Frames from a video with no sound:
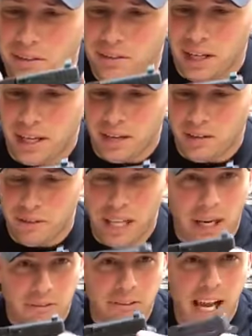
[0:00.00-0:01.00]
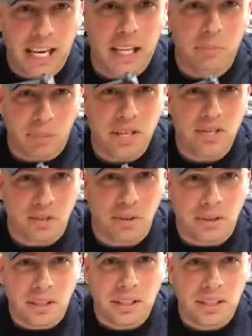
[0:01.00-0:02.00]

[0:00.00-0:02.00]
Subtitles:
like a fighting pistol.